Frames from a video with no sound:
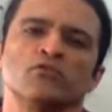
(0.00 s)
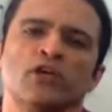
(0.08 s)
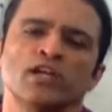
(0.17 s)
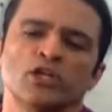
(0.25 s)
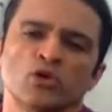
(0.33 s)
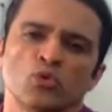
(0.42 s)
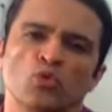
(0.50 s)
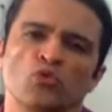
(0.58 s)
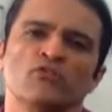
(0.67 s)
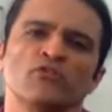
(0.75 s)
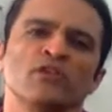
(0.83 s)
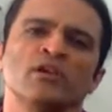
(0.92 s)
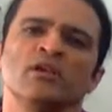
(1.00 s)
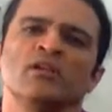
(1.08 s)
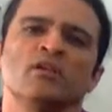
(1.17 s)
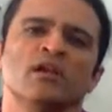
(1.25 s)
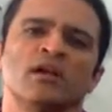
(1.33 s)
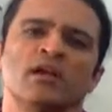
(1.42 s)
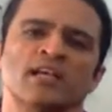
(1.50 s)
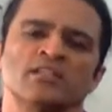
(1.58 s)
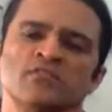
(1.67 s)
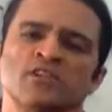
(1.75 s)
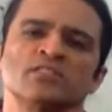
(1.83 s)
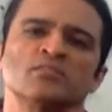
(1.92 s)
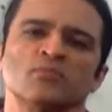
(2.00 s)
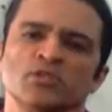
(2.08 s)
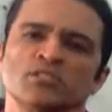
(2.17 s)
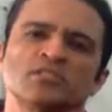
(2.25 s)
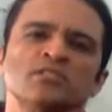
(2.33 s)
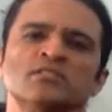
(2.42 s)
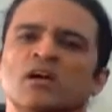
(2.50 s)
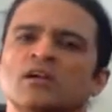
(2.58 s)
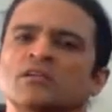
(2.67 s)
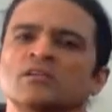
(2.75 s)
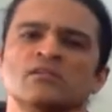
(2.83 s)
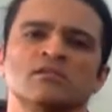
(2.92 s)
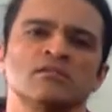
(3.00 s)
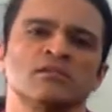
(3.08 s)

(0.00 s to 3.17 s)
well-toned feel, and as well as the muscles started